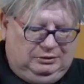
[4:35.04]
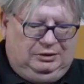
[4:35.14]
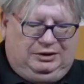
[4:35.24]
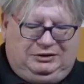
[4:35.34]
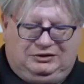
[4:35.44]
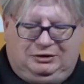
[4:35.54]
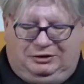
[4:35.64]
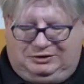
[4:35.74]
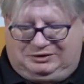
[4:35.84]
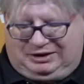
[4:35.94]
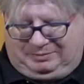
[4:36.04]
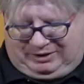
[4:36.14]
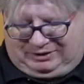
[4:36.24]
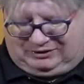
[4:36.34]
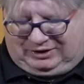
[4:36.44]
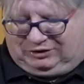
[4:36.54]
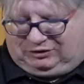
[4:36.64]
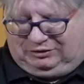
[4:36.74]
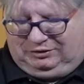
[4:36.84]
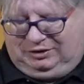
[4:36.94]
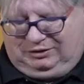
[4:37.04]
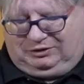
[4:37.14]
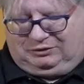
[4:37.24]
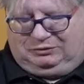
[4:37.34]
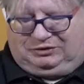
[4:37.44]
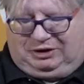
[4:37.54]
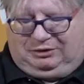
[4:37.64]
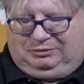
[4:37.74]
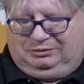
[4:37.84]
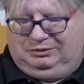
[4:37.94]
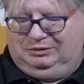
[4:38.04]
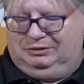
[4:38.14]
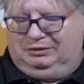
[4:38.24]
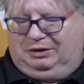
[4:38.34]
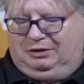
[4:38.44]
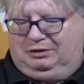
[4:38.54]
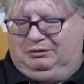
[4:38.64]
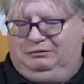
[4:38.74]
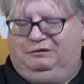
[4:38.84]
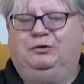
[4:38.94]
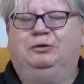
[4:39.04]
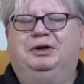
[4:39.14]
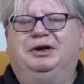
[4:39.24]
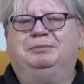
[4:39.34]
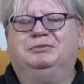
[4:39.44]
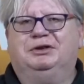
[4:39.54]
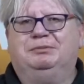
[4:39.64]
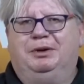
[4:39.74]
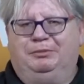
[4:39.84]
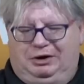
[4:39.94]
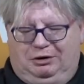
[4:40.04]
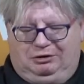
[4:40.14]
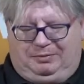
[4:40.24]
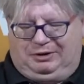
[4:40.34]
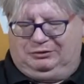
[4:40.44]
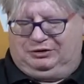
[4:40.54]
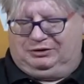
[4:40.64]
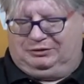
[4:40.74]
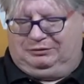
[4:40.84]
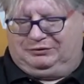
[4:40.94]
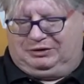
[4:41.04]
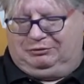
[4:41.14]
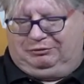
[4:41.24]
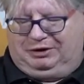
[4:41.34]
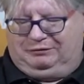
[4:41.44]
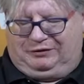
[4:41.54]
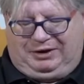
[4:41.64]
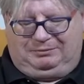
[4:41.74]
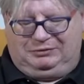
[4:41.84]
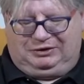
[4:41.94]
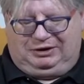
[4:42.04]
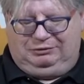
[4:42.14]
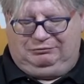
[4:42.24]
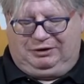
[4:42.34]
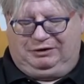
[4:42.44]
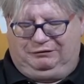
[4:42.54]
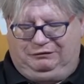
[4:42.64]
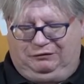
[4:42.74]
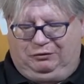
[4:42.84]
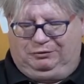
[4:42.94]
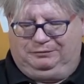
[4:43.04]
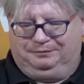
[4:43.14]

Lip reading: And inside the day pack section, there's also our full and empty memory card pouches, obviously green for empty, red for full.